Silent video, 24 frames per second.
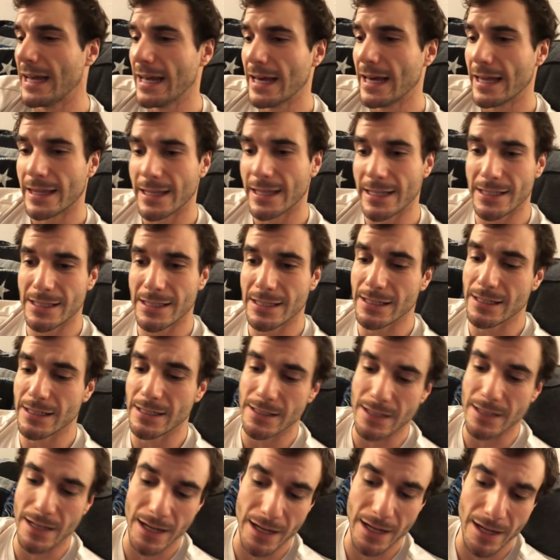This
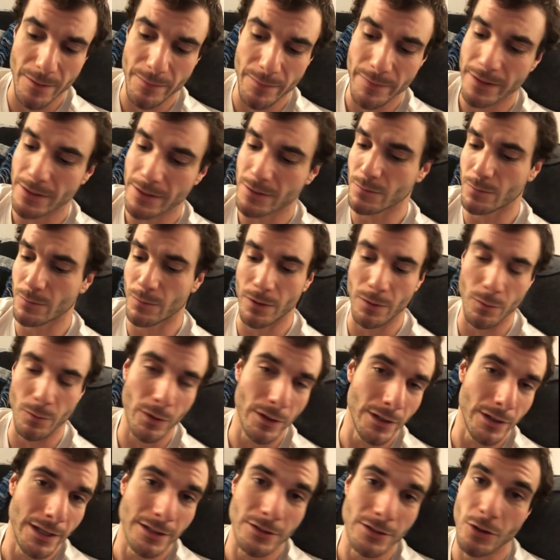is
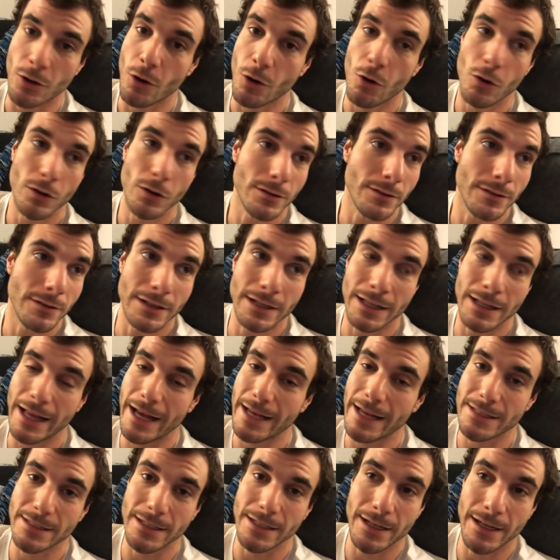an old
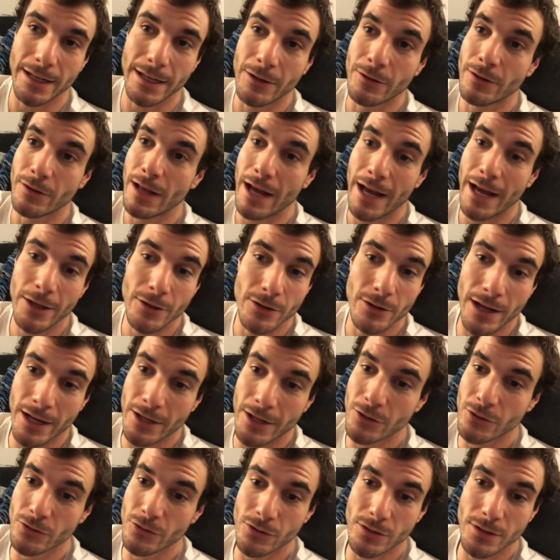classic. I
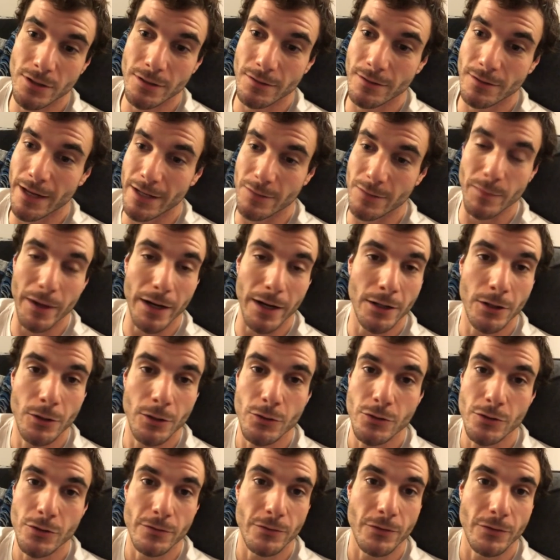used it as my
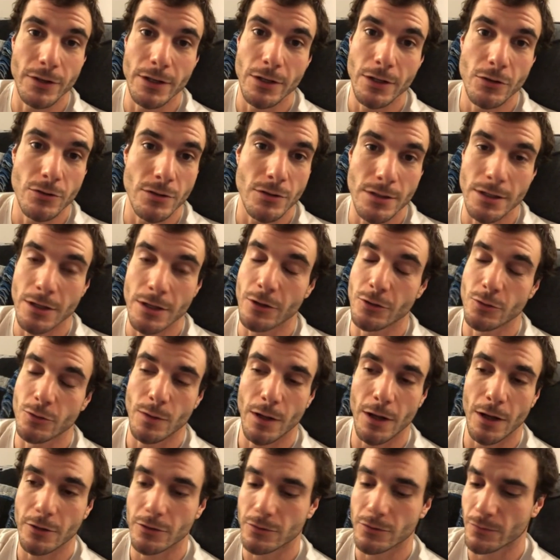closer for years and years when
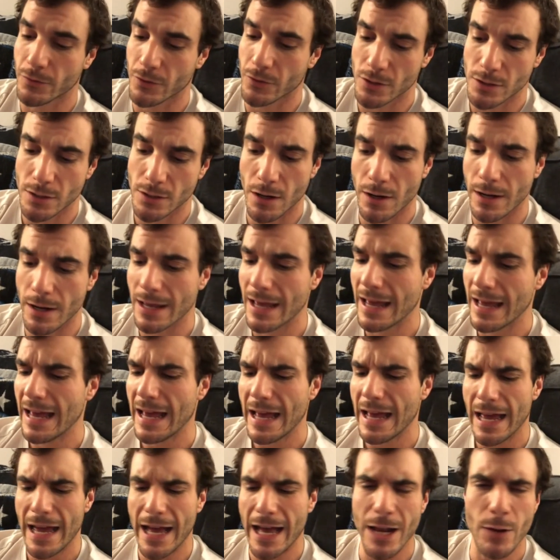I was first starting,
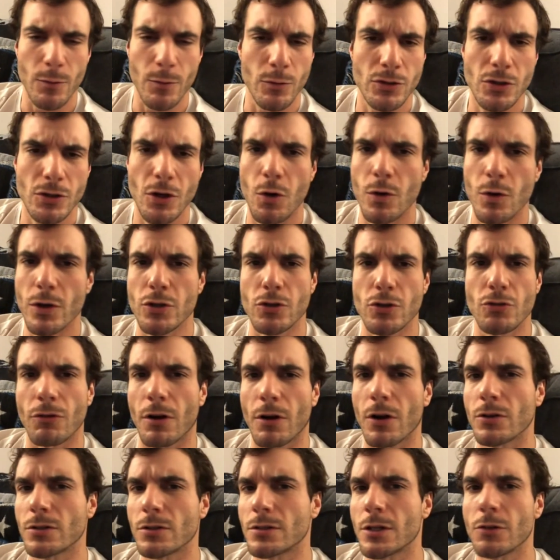and it was always
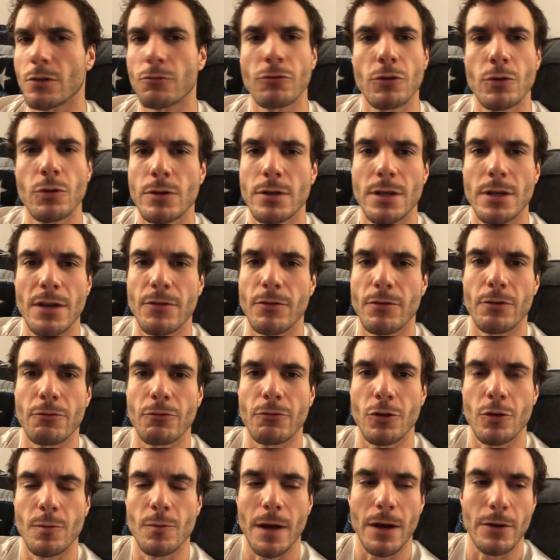gross. It ruined every
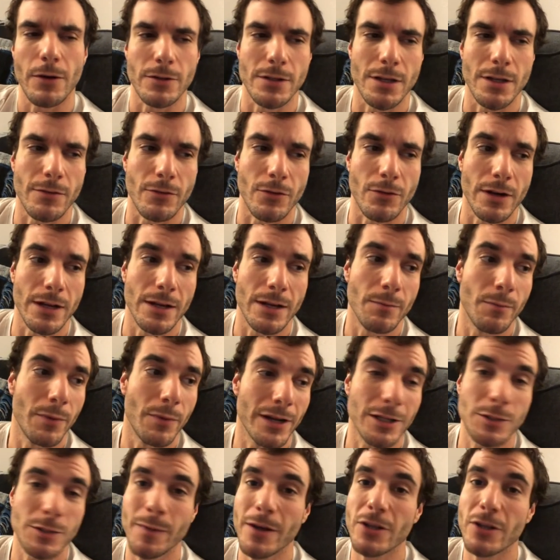room I was ever in,
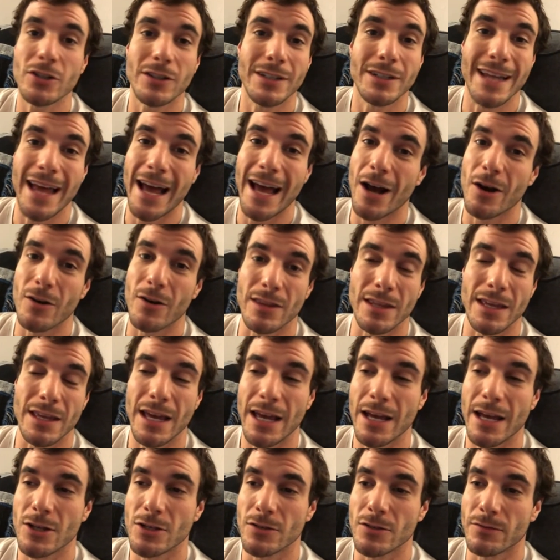but especially now in the
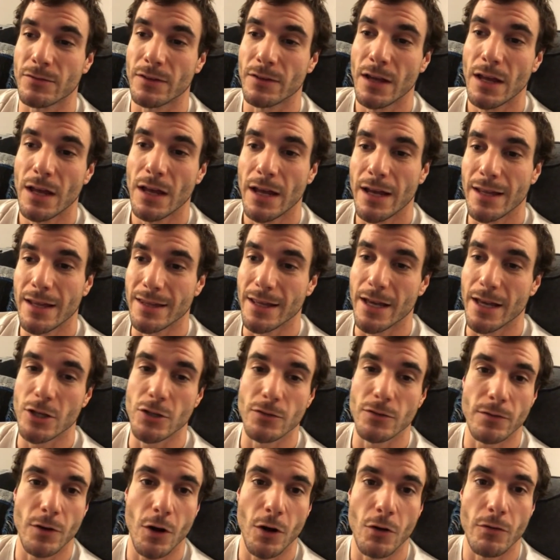age of
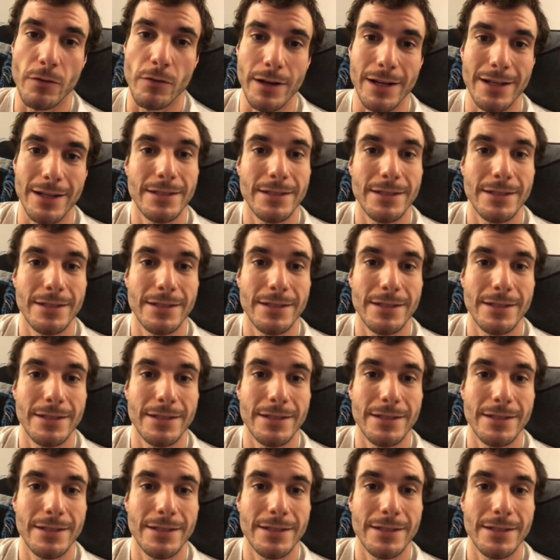COVID,